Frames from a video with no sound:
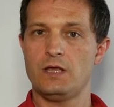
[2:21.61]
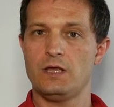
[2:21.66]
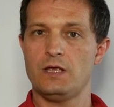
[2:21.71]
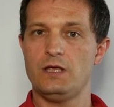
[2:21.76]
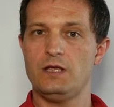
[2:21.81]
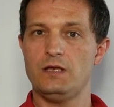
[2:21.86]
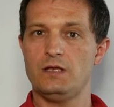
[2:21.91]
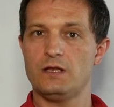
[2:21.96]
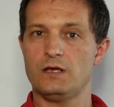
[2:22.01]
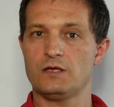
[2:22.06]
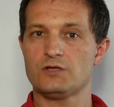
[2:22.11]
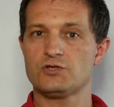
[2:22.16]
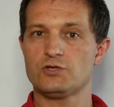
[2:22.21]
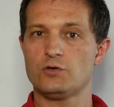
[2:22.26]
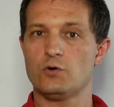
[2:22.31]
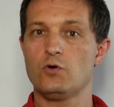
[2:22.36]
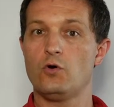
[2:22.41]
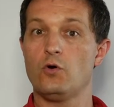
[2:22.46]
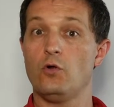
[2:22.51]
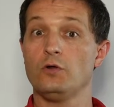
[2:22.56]
in a
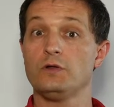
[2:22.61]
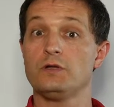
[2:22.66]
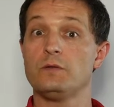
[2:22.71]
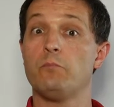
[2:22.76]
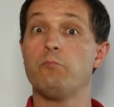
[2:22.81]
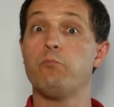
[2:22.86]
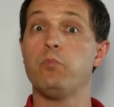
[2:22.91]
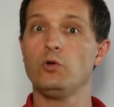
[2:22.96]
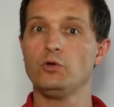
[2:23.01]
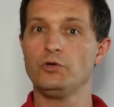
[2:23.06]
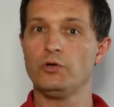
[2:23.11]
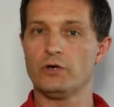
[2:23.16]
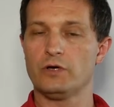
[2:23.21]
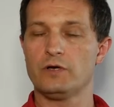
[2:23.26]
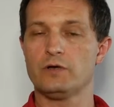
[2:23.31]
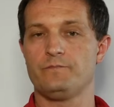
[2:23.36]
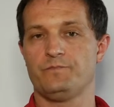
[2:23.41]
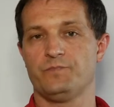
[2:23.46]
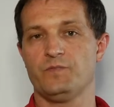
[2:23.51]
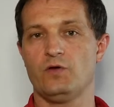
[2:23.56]
so-called
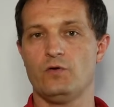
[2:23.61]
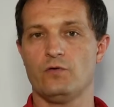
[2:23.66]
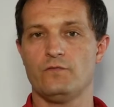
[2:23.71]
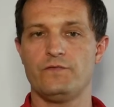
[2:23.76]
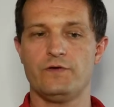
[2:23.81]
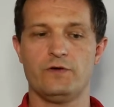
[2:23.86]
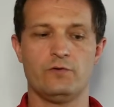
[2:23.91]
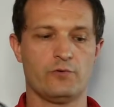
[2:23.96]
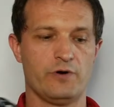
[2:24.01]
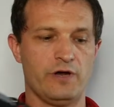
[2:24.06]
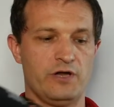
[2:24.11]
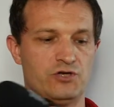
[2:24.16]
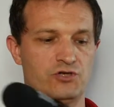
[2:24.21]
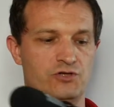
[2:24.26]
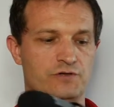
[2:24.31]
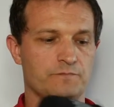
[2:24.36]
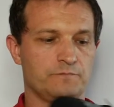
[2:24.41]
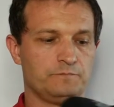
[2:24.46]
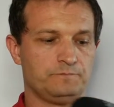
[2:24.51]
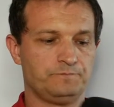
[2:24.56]
bulldog configuration.